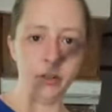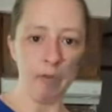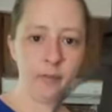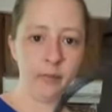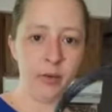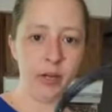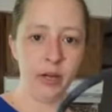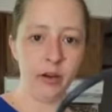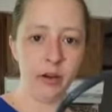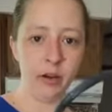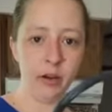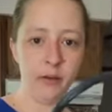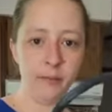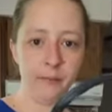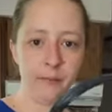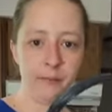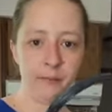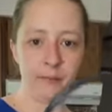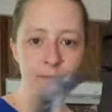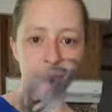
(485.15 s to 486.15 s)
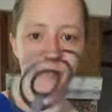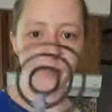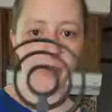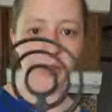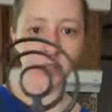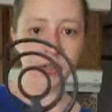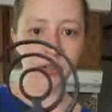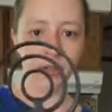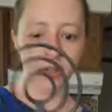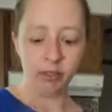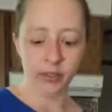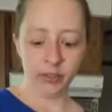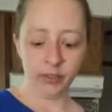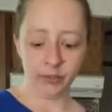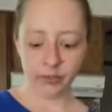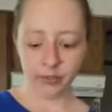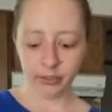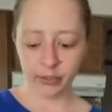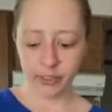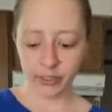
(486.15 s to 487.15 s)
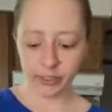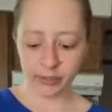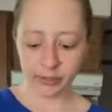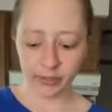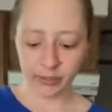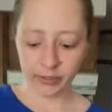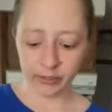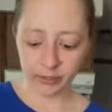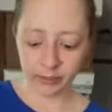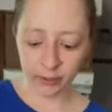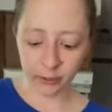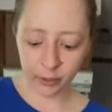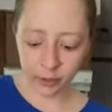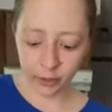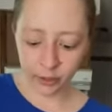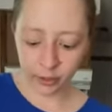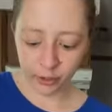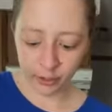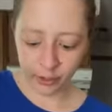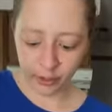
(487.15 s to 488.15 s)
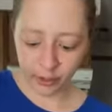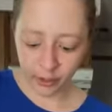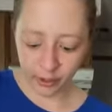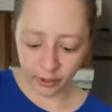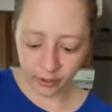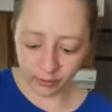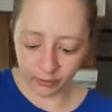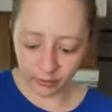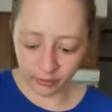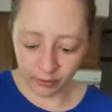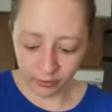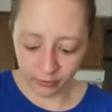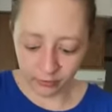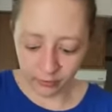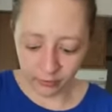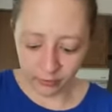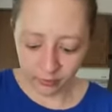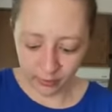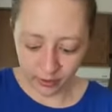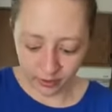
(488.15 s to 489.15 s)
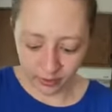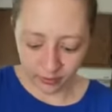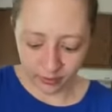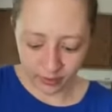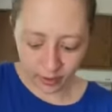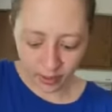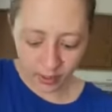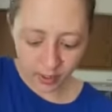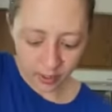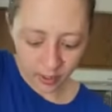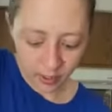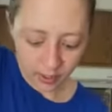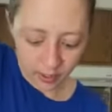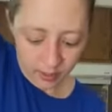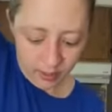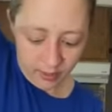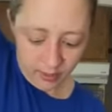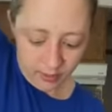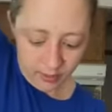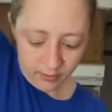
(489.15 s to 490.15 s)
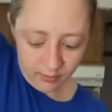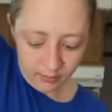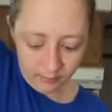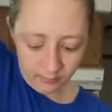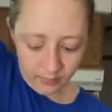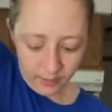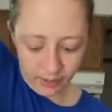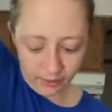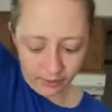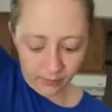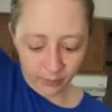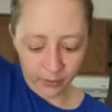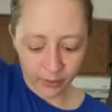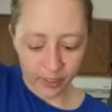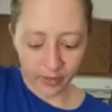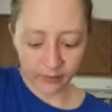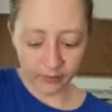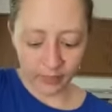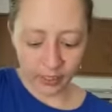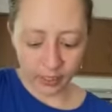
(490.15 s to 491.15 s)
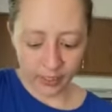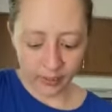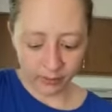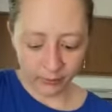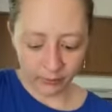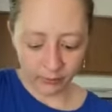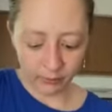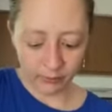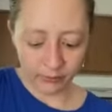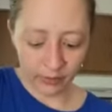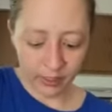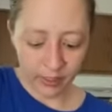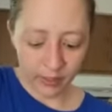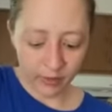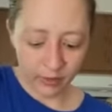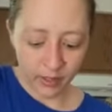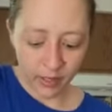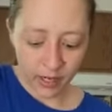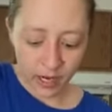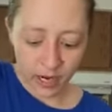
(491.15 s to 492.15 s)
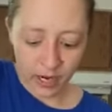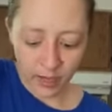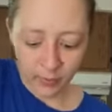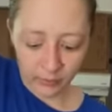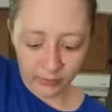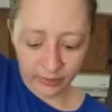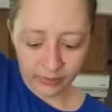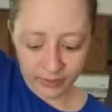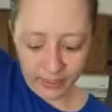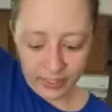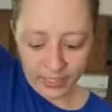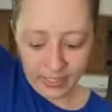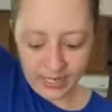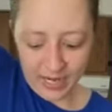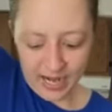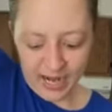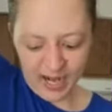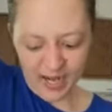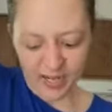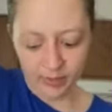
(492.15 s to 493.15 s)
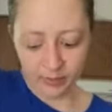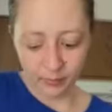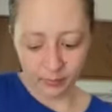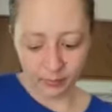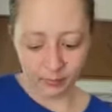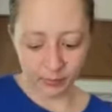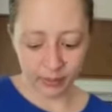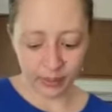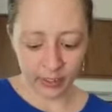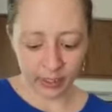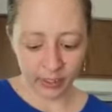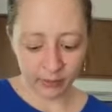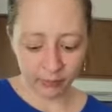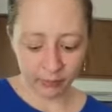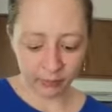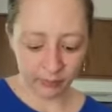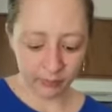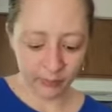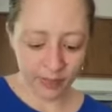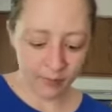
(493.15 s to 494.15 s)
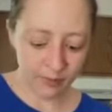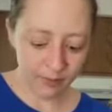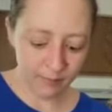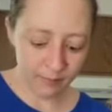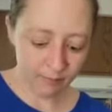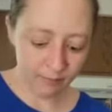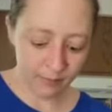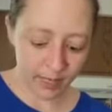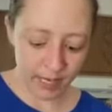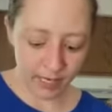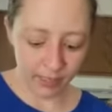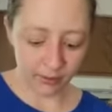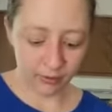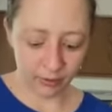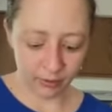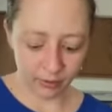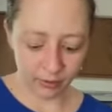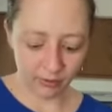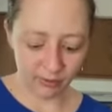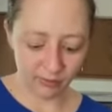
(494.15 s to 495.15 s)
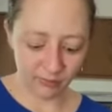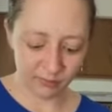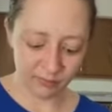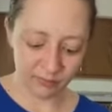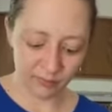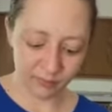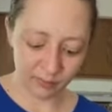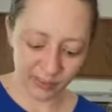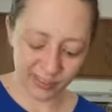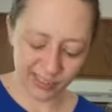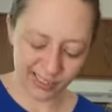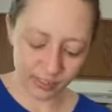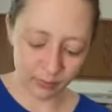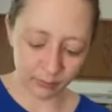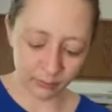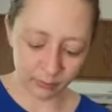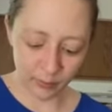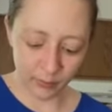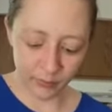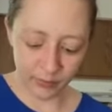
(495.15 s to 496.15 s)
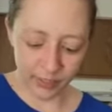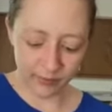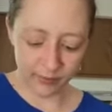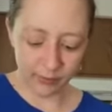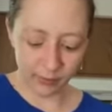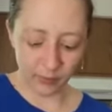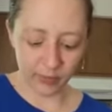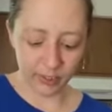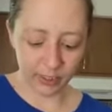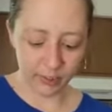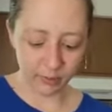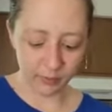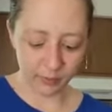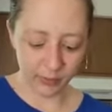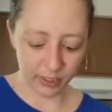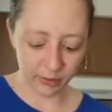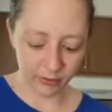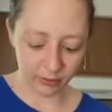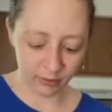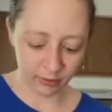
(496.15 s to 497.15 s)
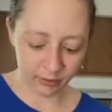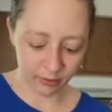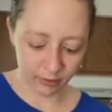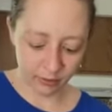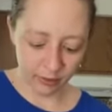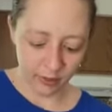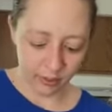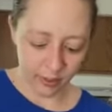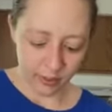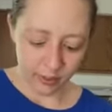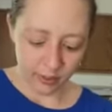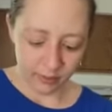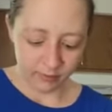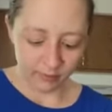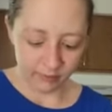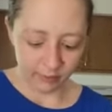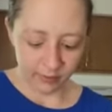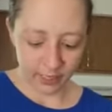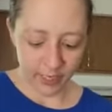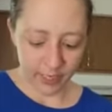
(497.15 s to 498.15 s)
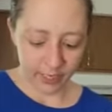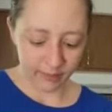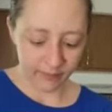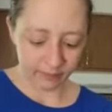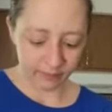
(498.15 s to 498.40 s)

But, so this is good to mash up your avocados. I would say not potatoes, maybe mash potatoes, but we have the potato masher for that.